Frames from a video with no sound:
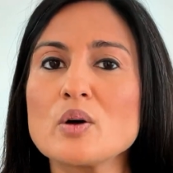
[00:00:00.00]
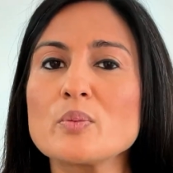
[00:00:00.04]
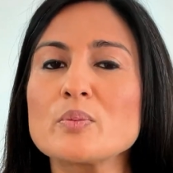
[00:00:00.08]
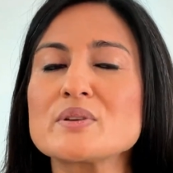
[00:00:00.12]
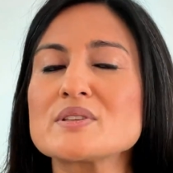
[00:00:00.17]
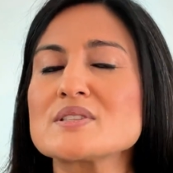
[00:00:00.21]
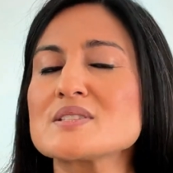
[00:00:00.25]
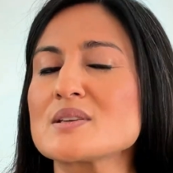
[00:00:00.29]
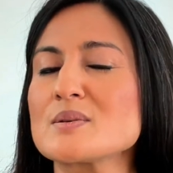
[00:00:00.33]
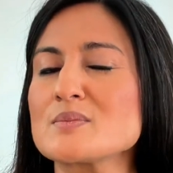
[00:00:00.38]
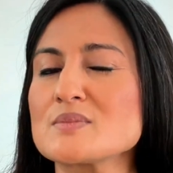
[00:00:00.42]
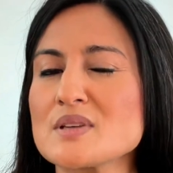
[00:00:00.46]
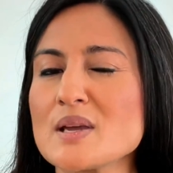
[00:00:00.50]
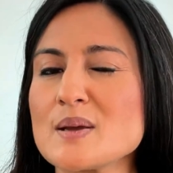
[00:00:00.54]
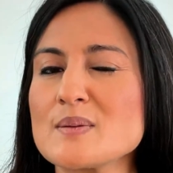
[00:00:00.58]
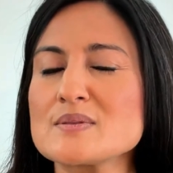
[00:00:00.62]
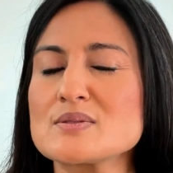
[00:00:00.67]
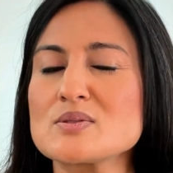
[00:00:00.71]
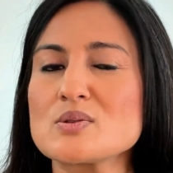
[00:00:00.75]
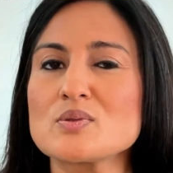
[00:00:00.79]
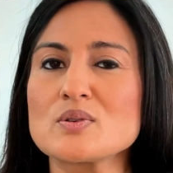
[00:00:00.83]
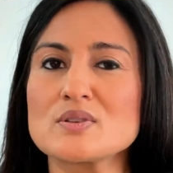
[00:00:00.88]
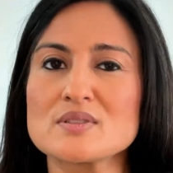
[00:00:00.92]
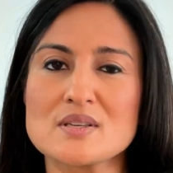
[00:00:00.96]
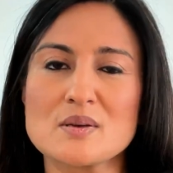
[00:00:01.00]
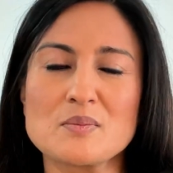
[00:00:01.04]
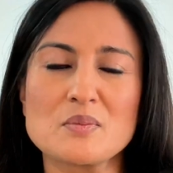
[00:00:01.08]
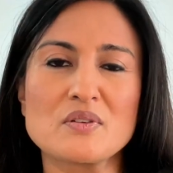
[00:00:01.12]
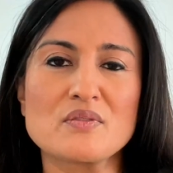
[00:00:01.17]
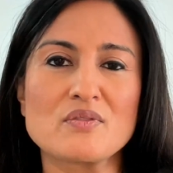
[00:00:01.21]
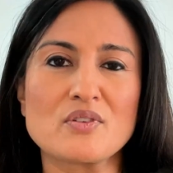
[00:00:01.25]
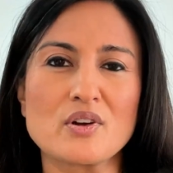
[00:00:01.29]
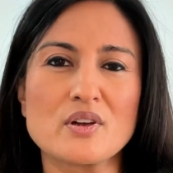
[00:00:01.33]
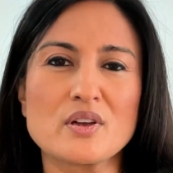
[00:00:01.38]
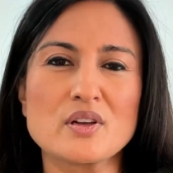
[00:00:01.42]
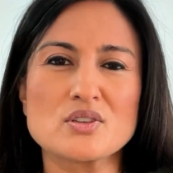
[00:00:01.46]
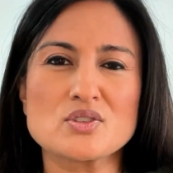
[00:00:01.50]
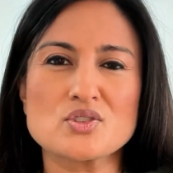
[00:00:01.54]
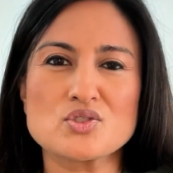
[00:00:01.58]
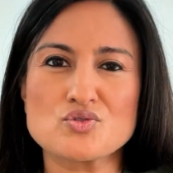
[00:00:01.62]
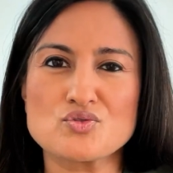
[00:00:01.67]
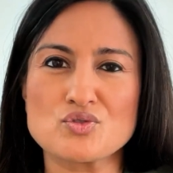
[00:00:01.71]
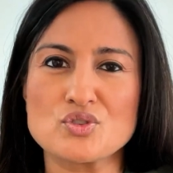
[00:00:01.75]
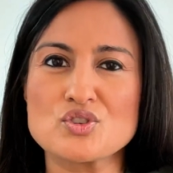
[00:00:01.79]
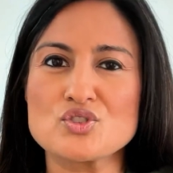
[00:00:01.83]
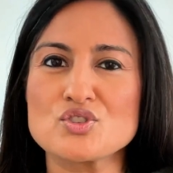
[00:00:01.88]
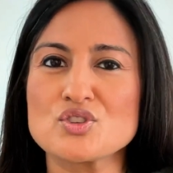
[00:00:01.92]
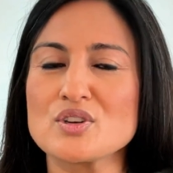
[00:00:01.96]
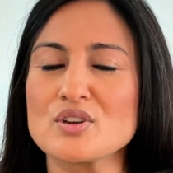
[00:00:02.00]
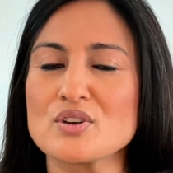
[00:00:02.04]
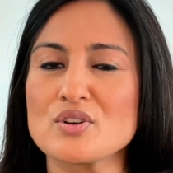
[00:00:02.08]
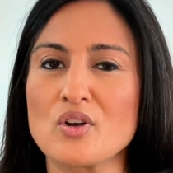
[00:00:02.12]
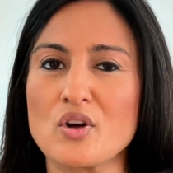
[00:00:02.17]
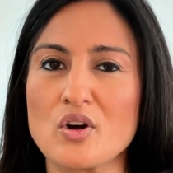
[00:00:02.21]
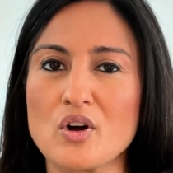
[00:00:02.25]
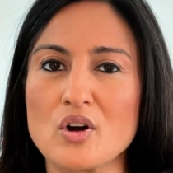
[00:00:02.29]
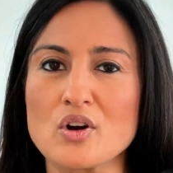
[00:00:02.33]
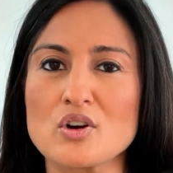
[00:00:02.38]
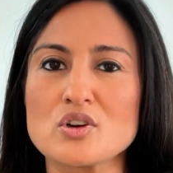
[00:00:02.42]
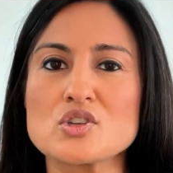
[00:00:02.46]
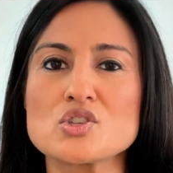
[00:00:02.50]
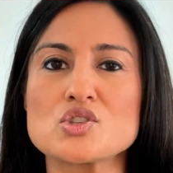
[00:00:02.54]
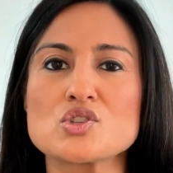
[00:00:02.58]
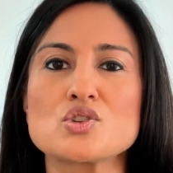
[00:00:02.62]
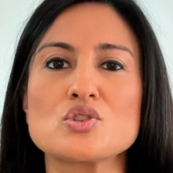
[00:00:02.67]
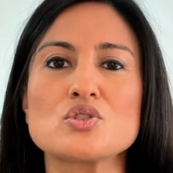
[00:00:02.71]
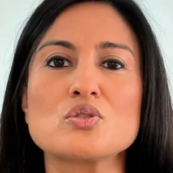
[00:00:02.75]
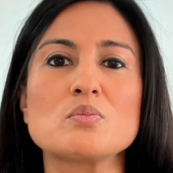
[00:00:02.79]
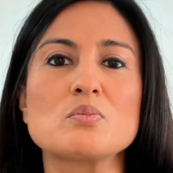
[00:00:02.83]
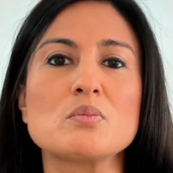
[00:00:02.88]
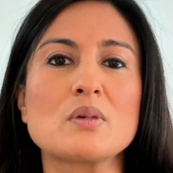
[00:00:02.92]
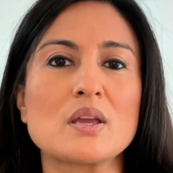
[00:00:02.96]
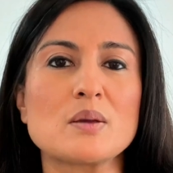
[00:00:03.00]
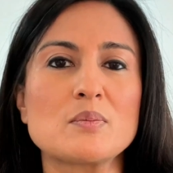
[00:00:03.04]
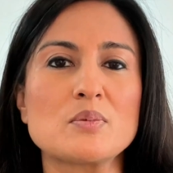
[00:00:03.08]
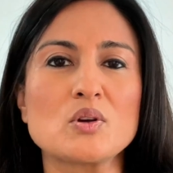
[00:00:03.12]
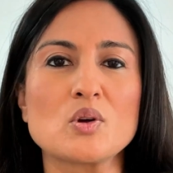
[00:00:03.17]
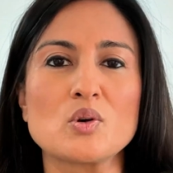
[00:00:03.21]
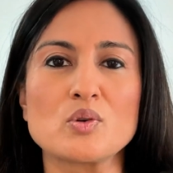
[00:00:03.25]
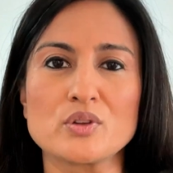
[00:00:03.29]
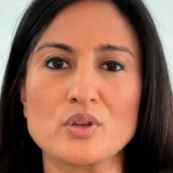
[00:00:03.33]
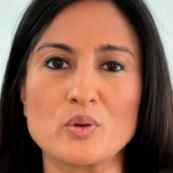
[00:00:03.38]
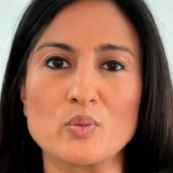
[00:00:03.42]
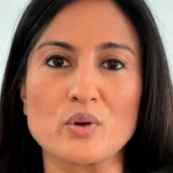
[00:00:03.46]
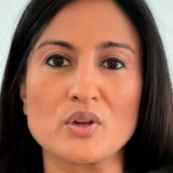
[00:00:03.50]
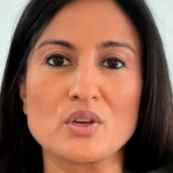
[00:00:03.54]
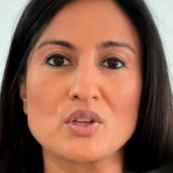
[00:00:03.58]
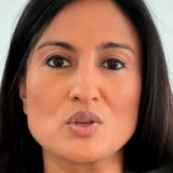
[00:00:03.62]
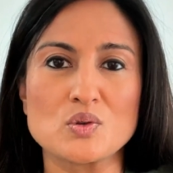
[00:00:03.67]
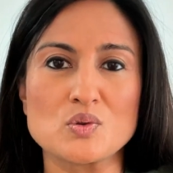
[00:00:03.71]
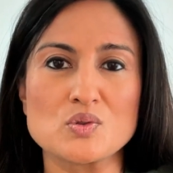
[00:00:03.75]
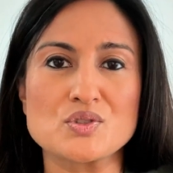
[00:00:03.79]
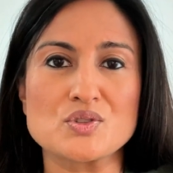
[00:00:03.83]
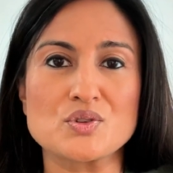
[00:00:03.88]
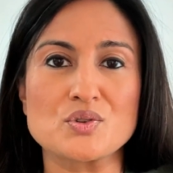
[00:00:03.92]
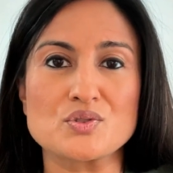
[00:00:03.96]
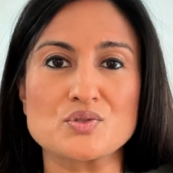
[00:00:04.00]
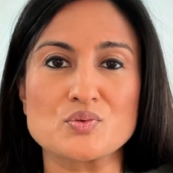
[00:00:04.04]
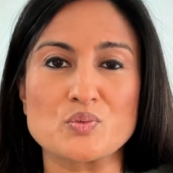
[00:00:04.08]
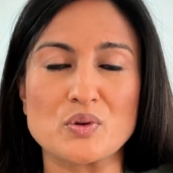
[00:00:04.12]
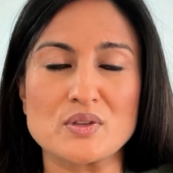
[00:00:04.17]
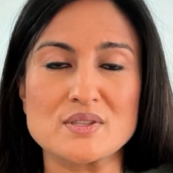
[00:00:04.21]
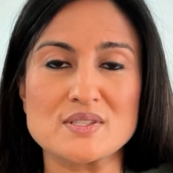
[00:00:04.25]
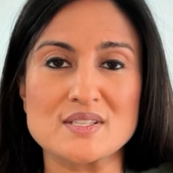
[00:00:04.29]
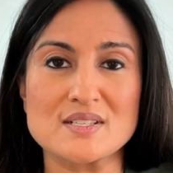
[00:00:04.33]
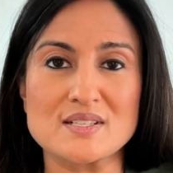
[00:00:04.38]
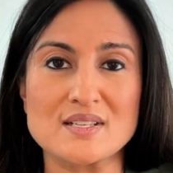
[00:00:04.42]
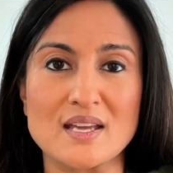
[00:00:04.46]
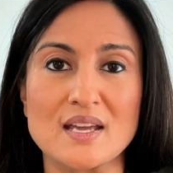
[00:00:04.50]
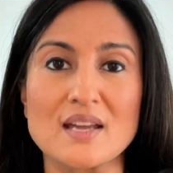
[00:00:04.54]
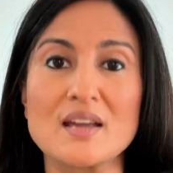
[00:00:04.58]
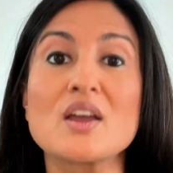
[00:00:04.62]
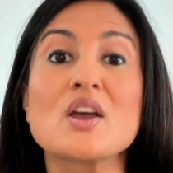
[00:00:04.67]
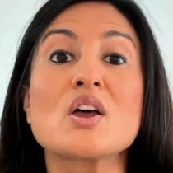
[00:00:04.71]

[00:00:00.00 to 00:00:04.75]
but sometimes those can be very astringent and harsh, so you maybe only want to use those once a day.